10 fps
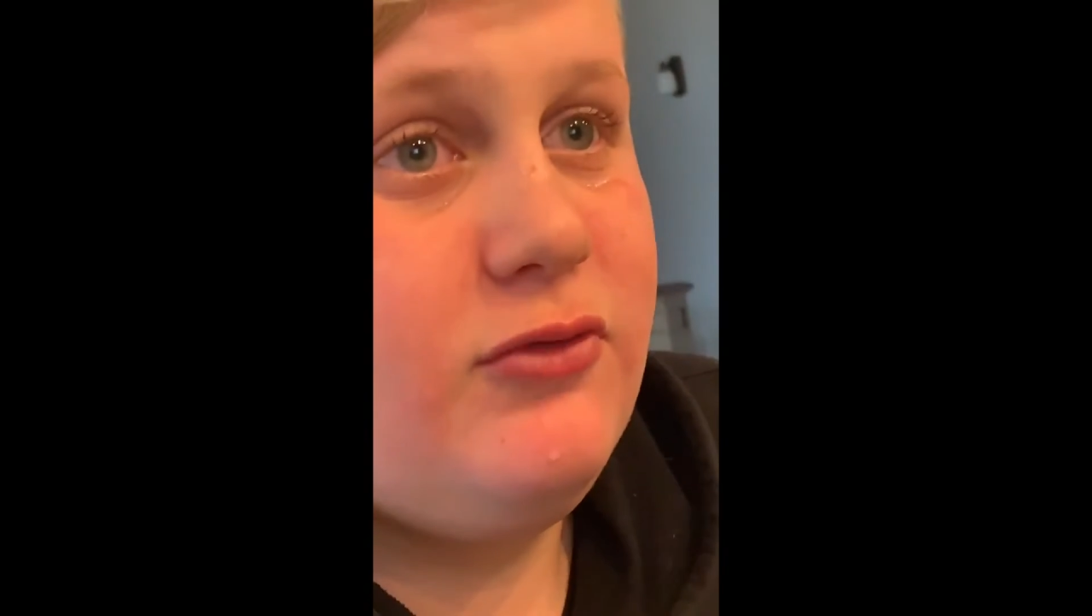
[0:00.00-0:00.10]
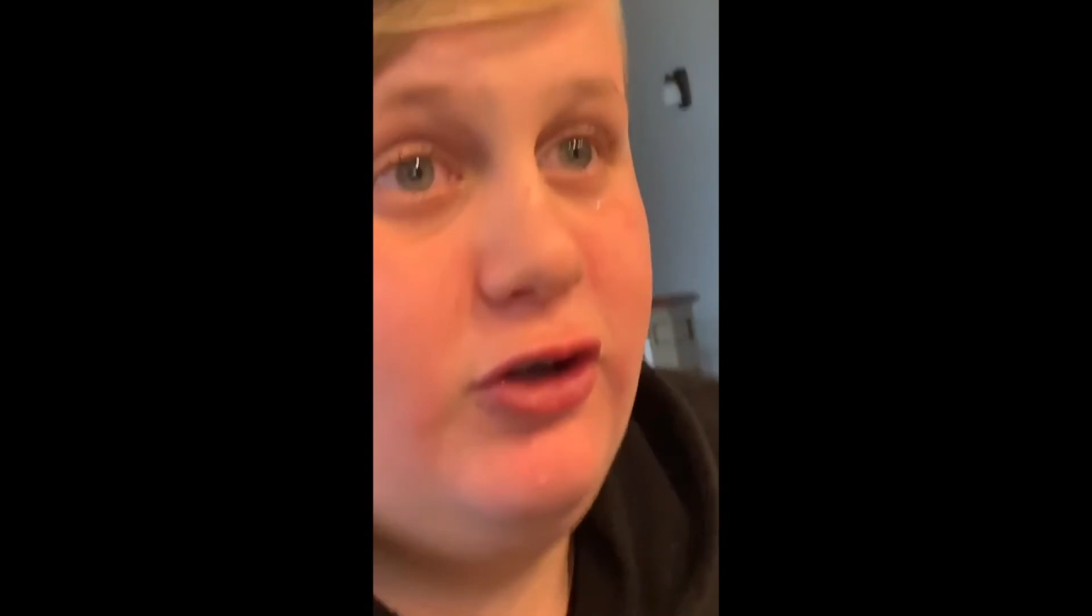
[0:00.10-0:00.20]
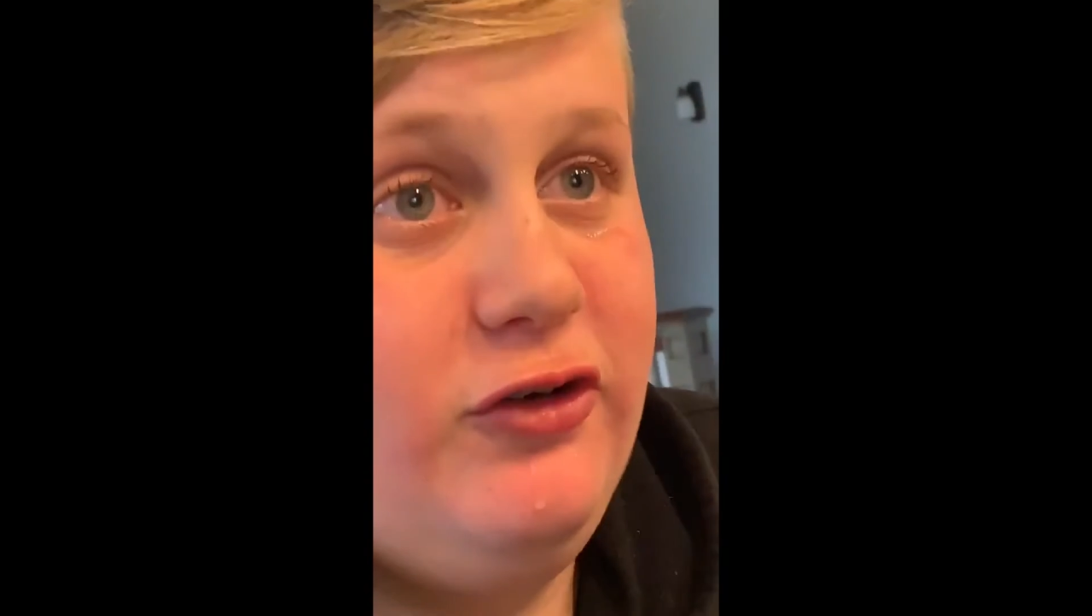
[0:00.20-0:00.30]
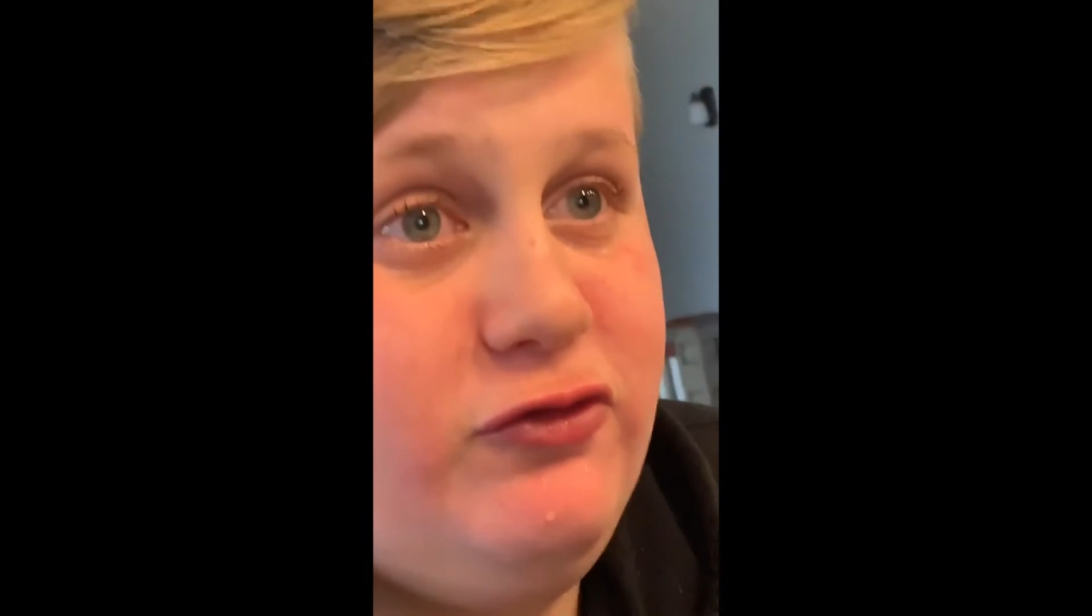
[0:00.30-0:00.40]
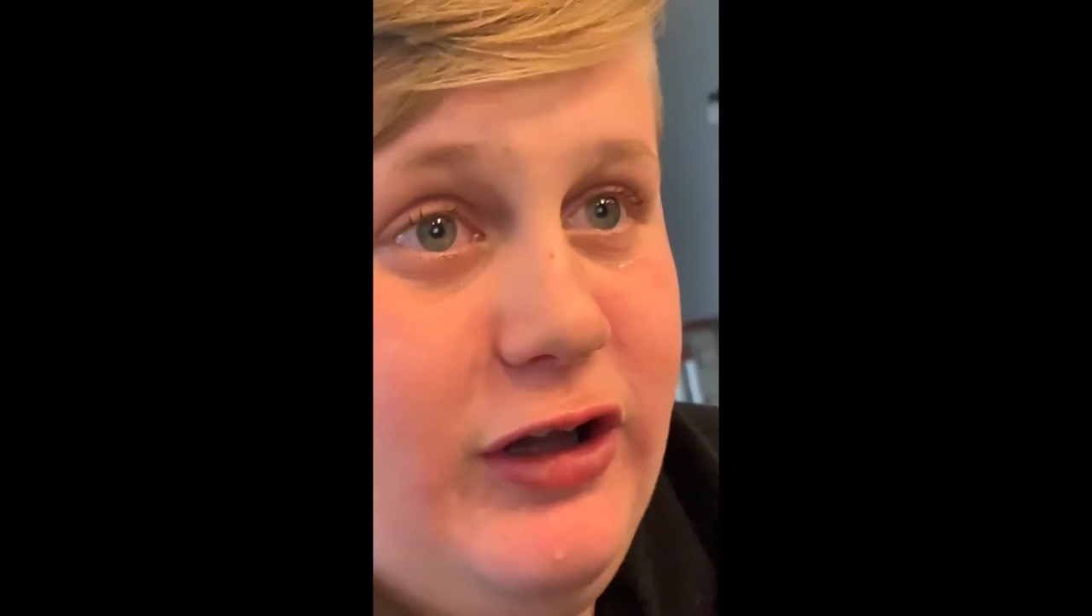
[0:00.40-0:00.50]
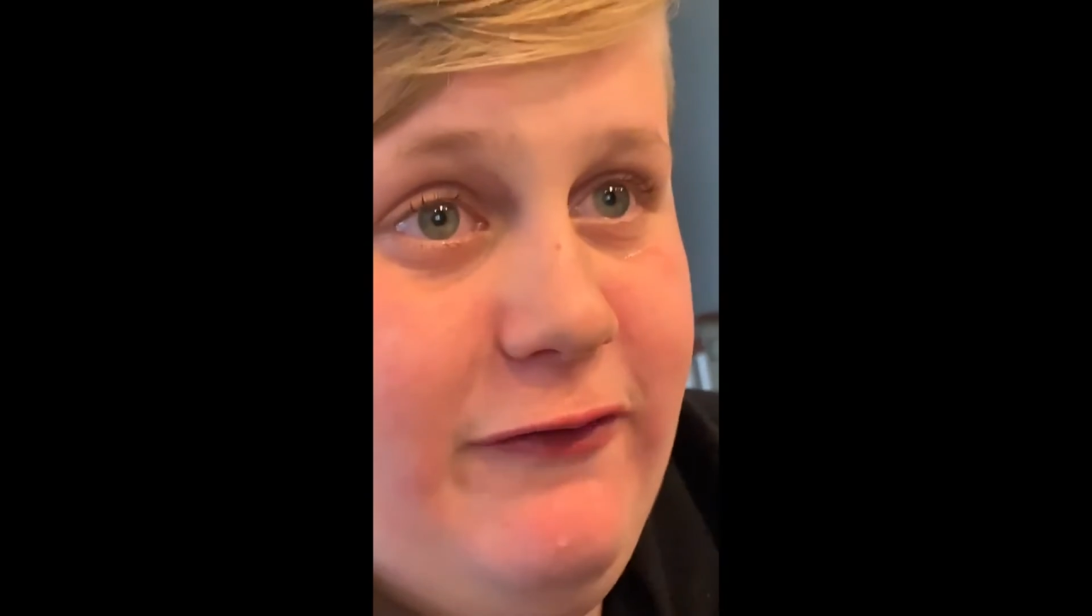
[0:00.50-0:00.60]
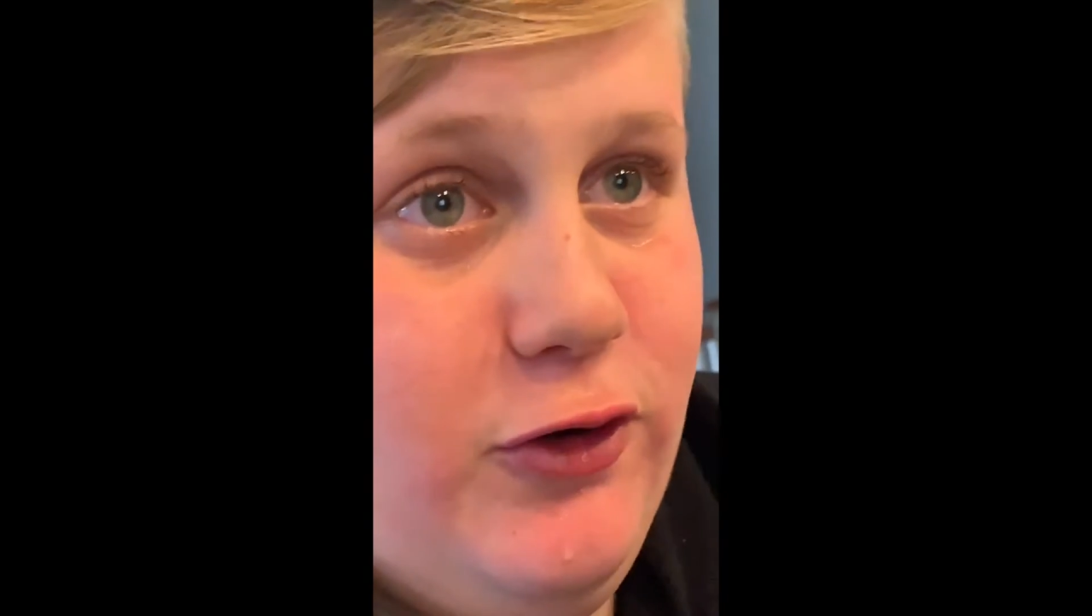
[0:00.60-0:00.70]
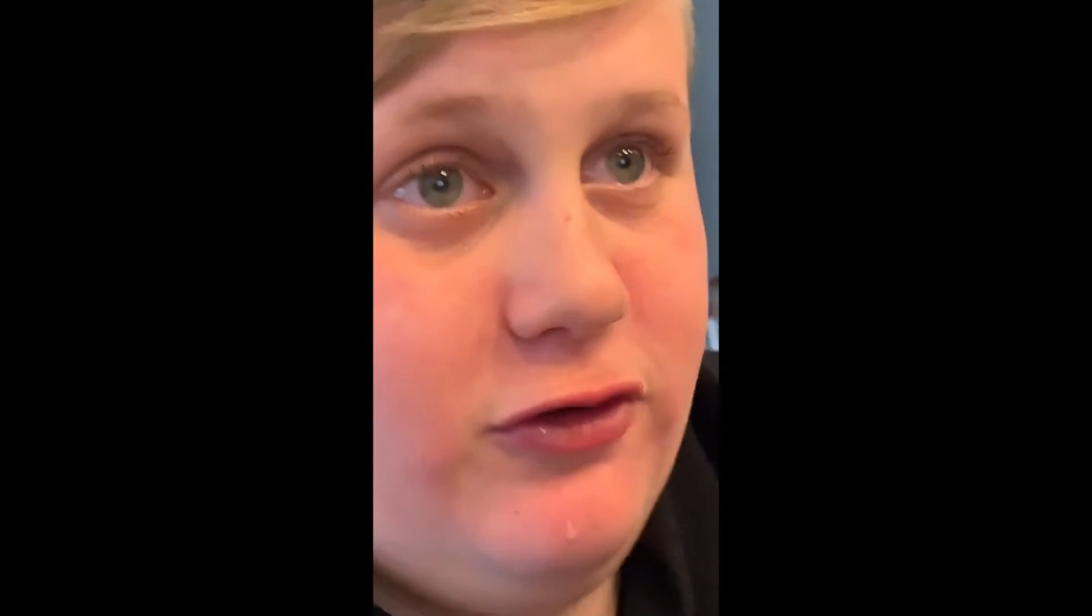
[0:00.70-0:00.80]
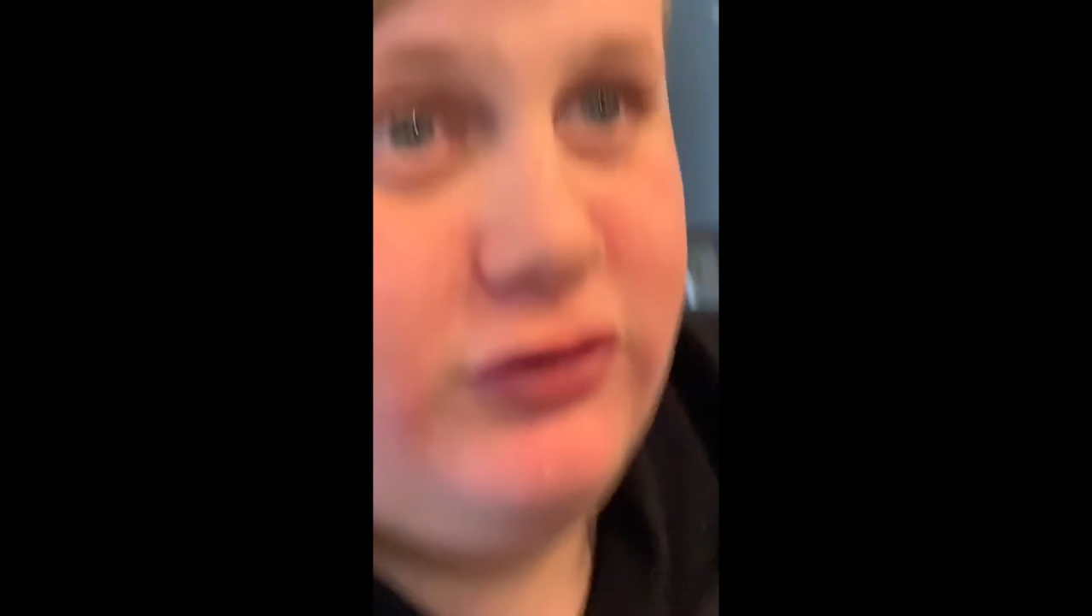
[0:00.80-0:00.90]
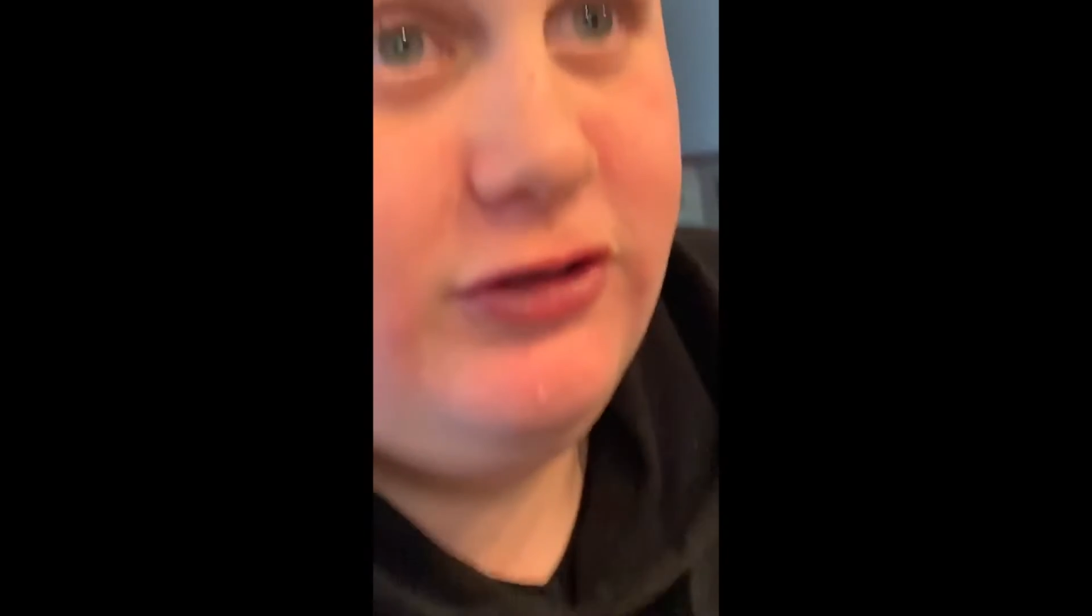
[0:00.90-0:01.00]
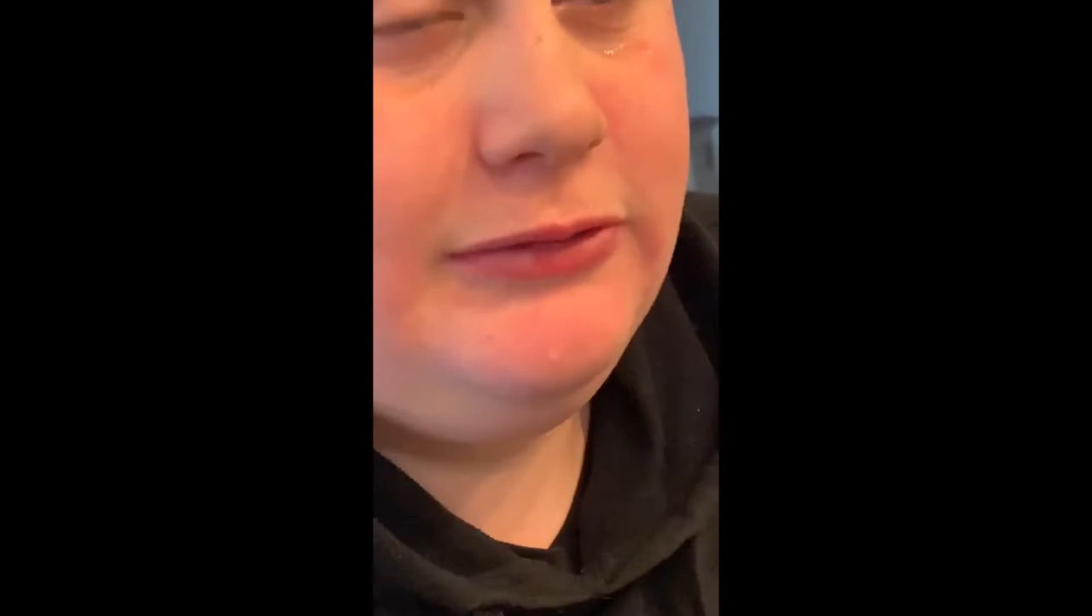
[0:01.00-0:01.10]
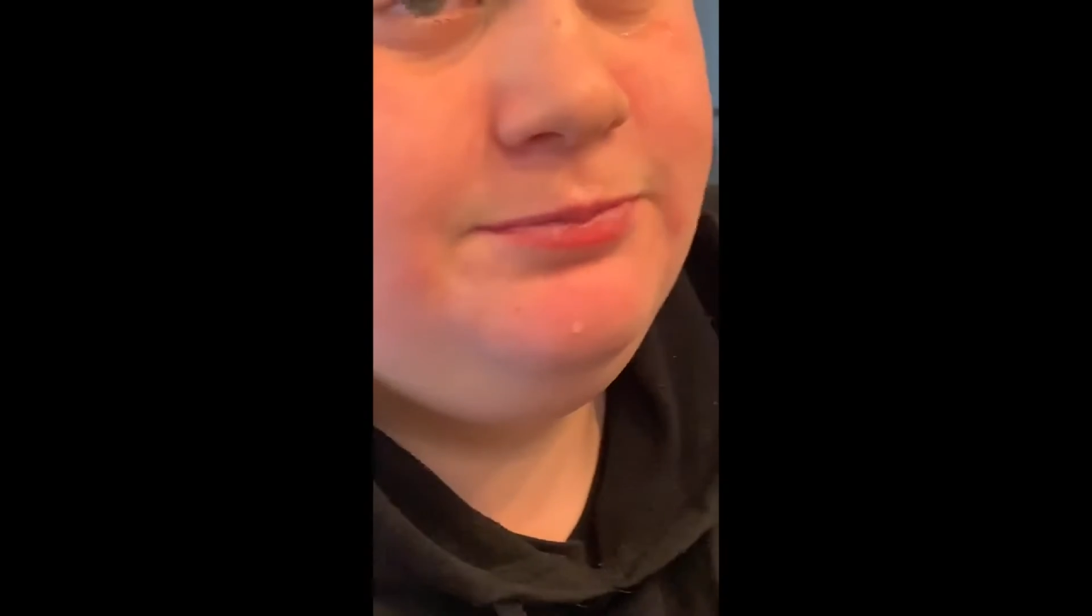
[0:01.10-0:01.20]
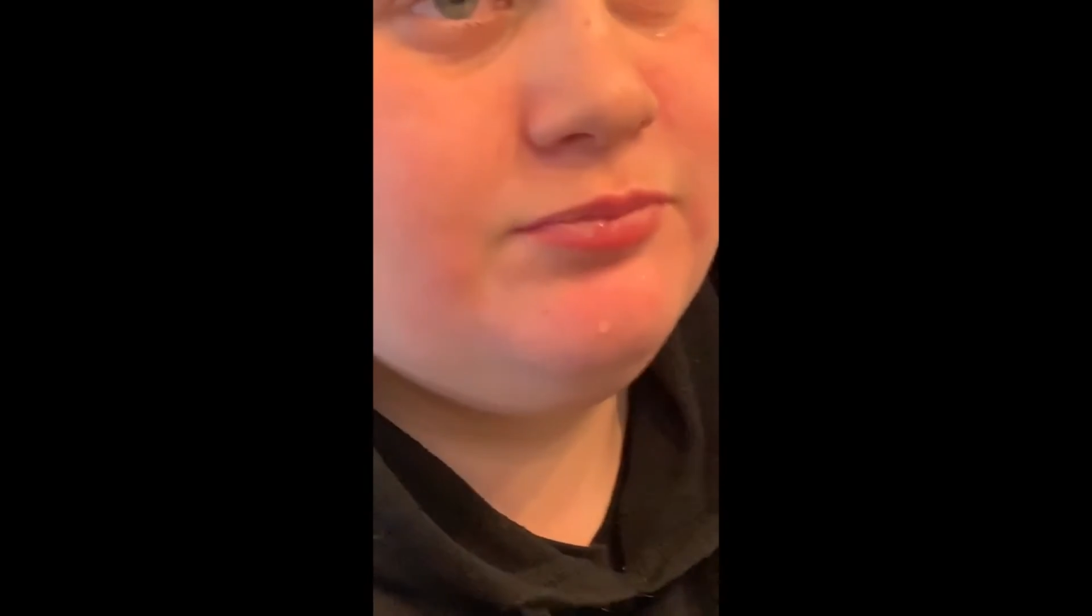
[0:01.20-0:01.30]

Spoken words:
good flavors.